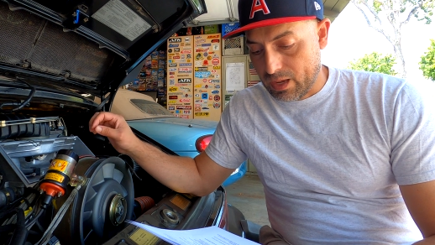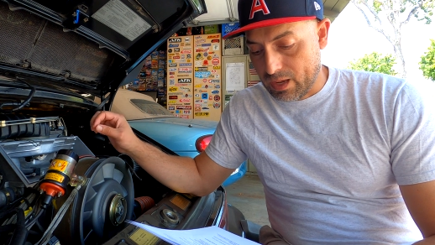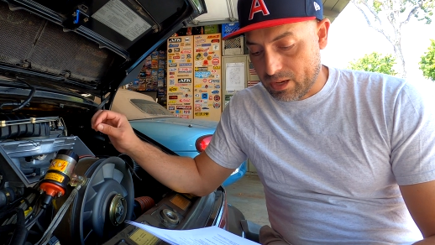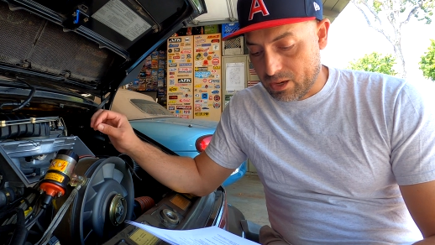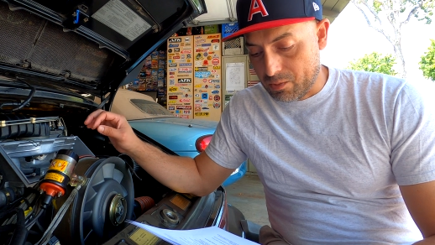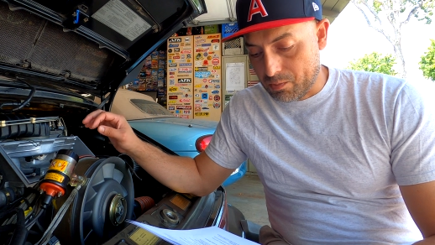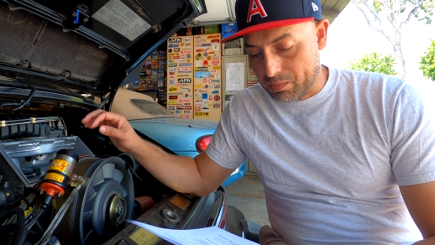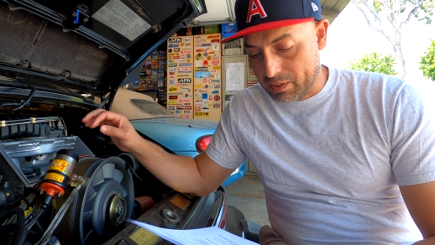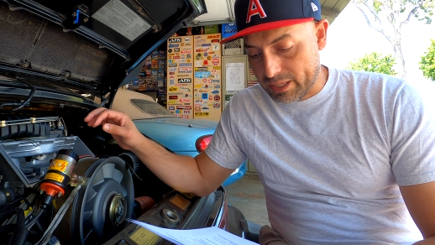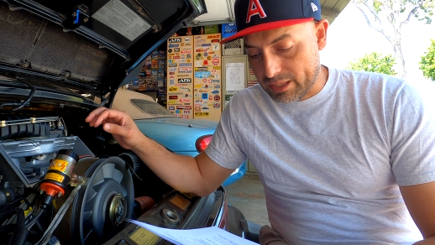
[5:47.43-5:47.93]

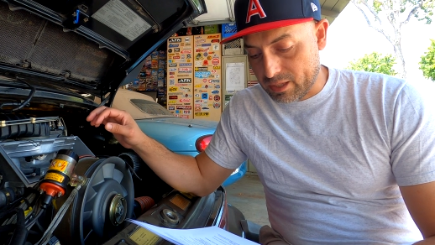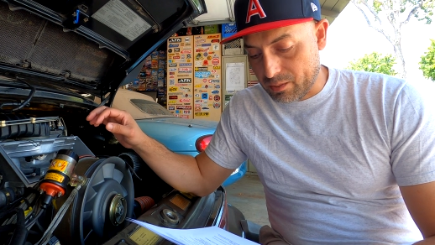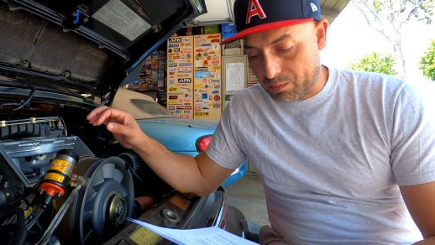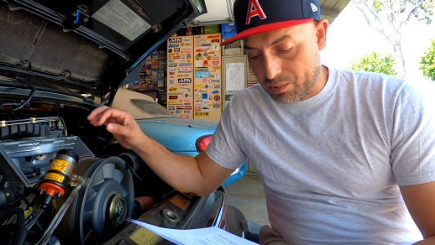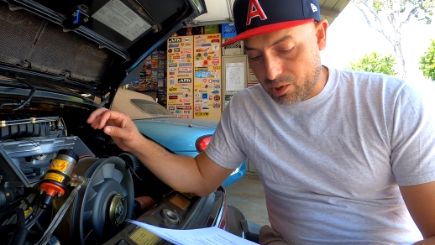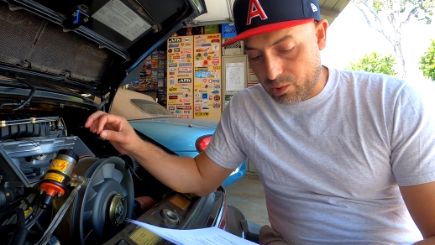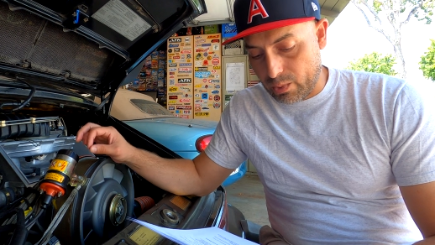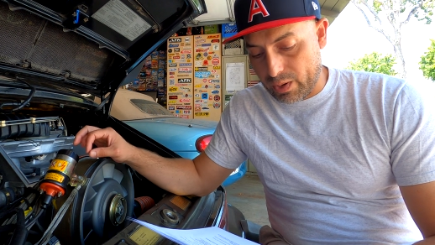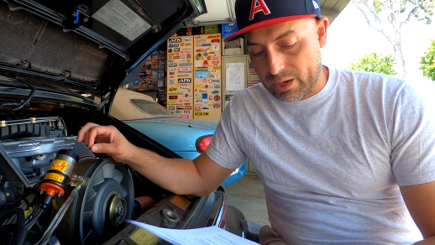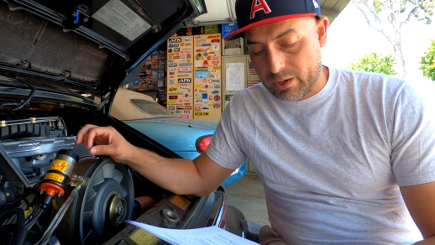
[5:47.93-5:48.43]
and complete the
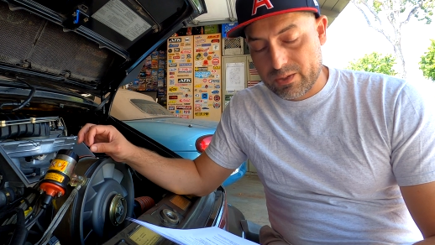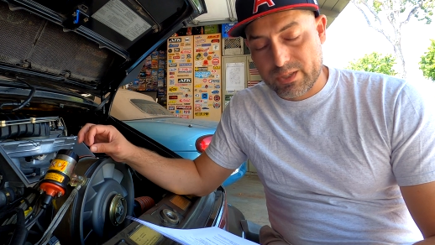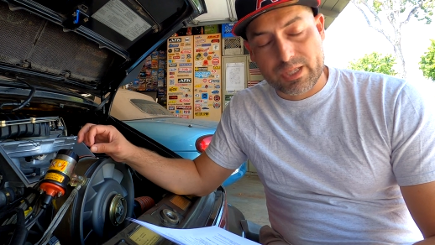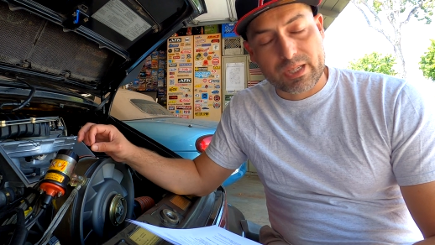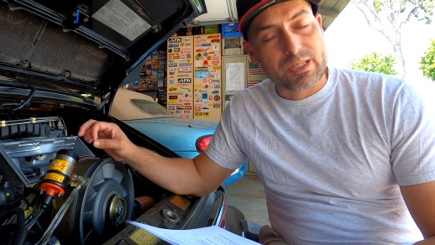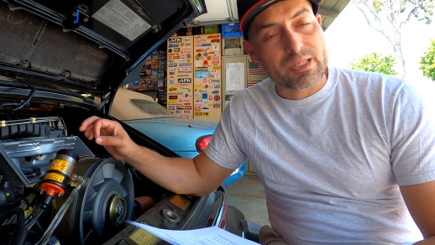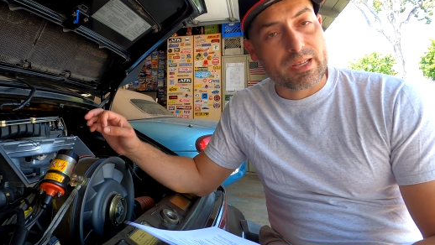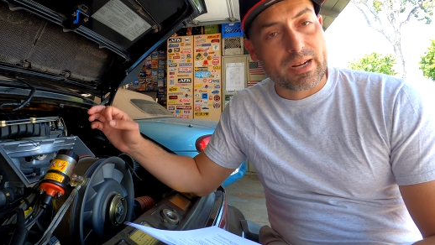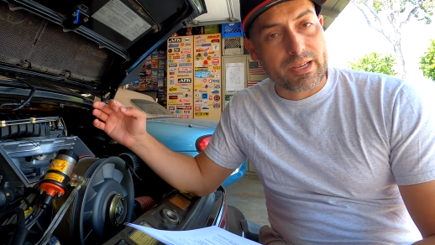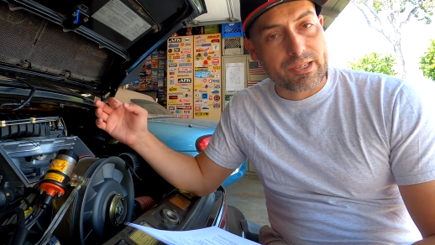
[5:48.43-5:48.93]

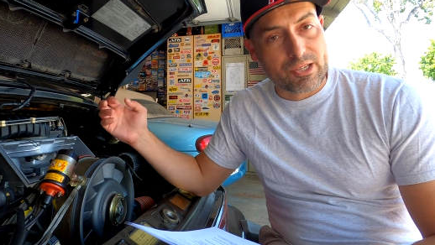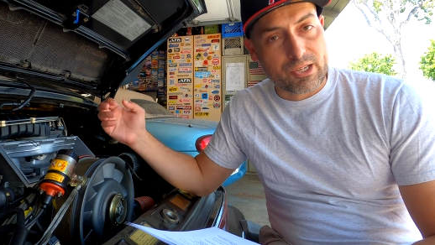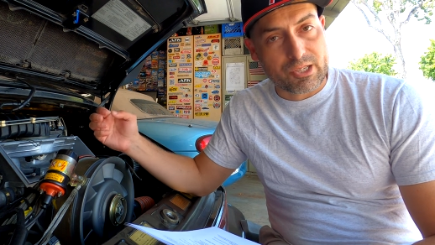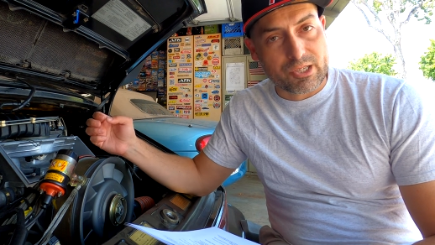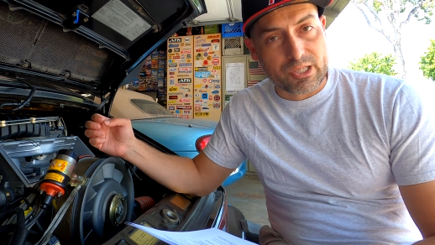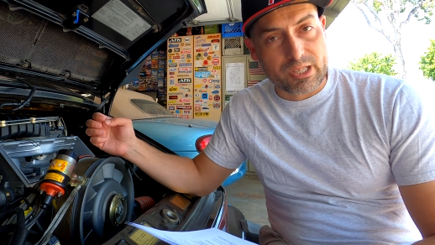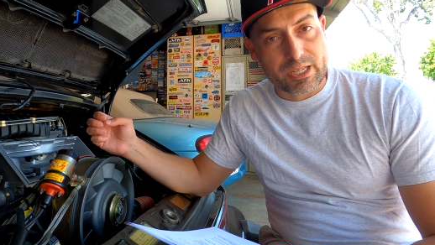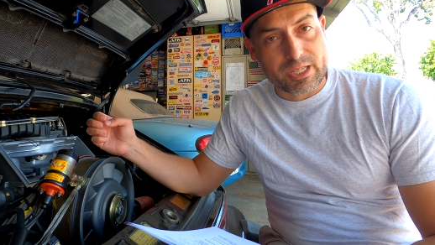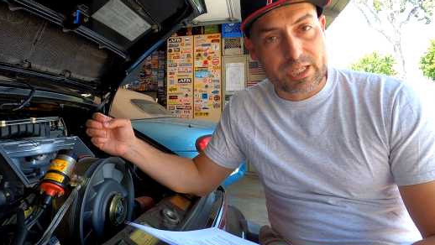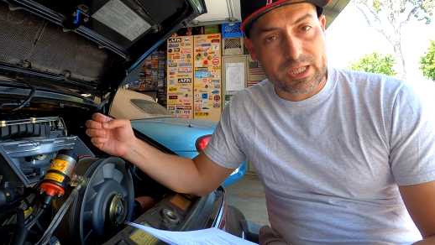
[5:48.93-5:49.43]
prerequisites that I
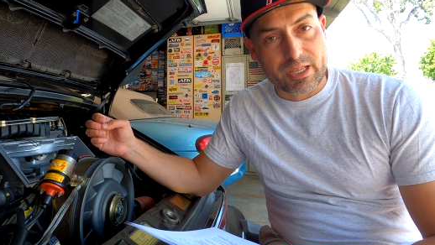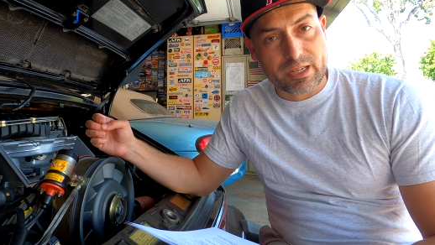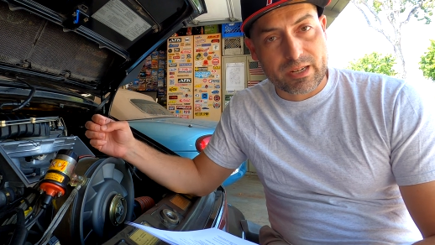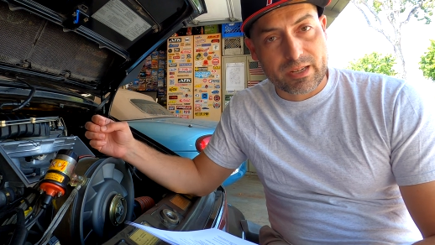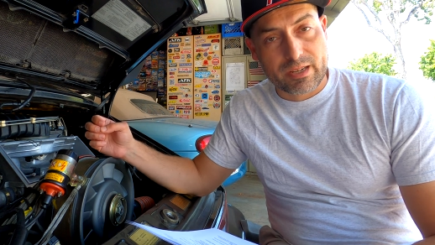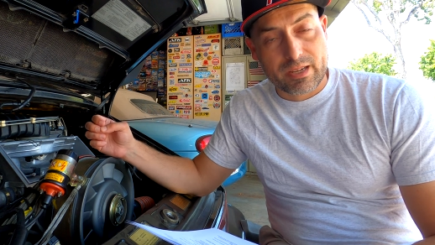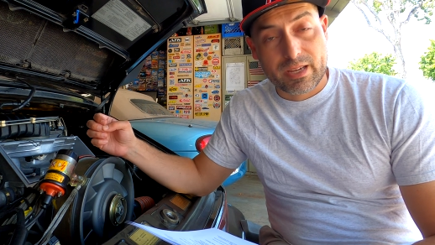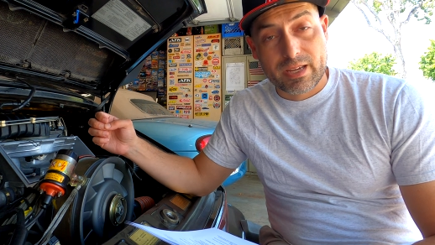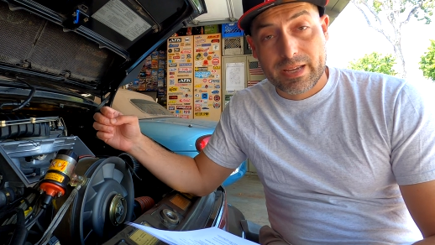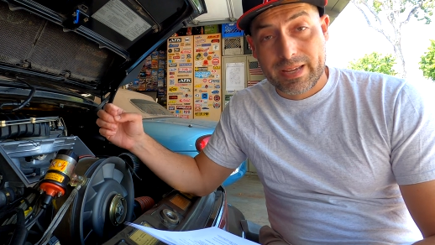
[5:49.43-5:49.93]
just
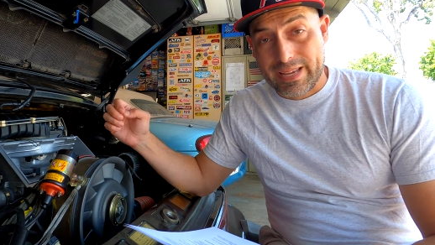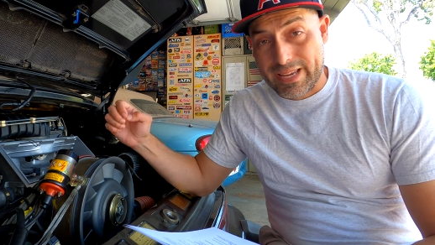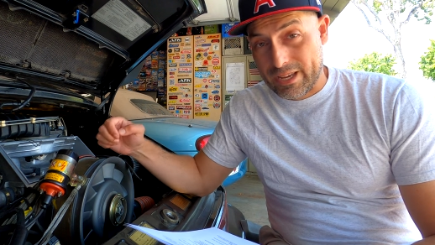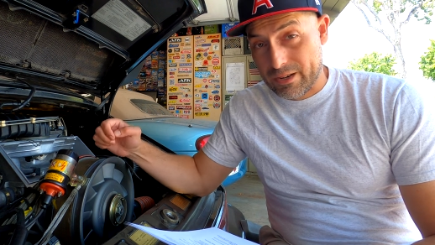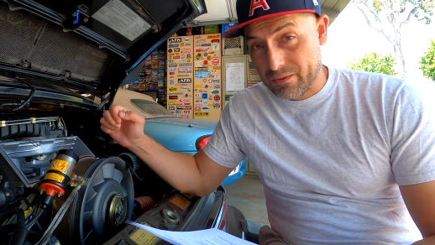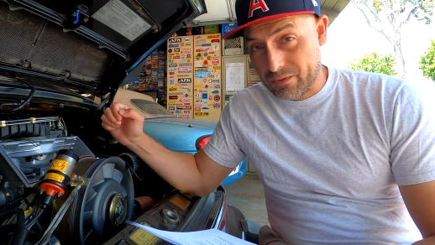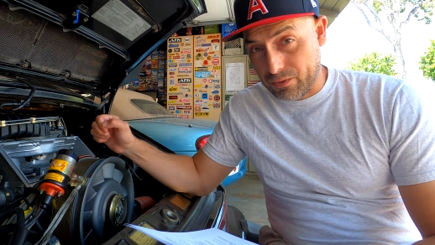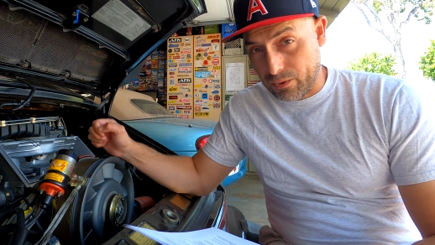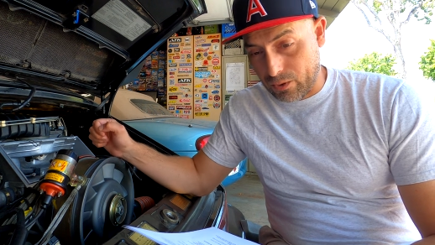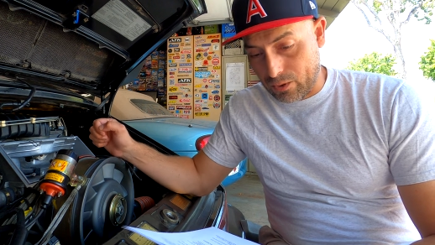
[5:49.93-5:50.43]
listed
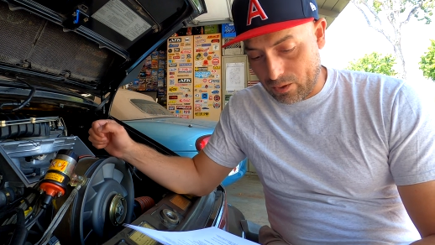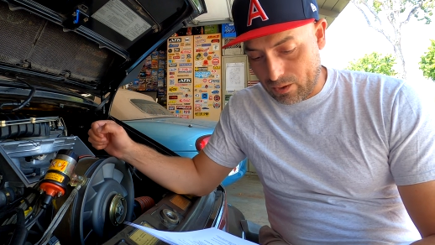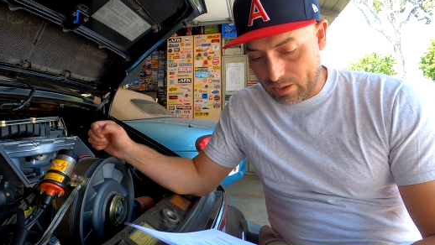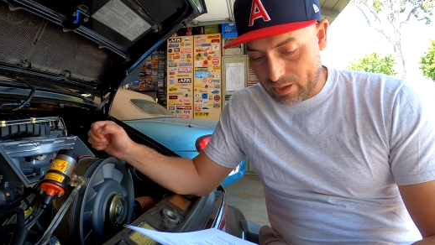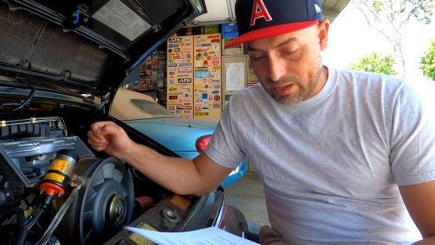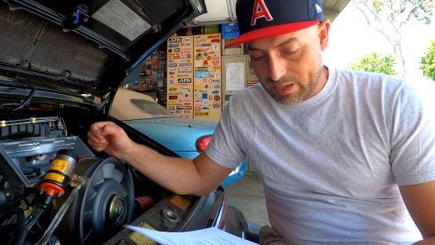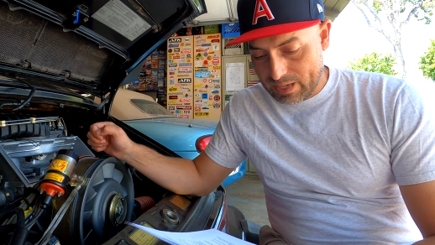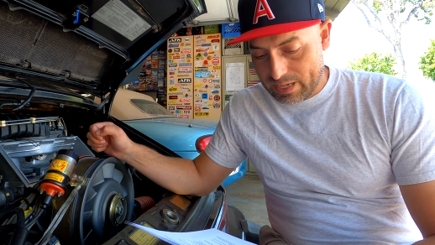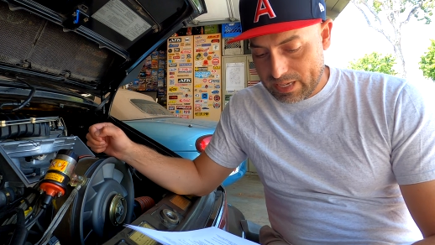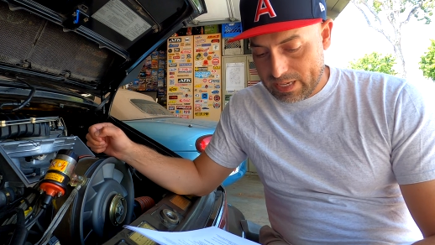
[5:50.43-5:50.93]
in full,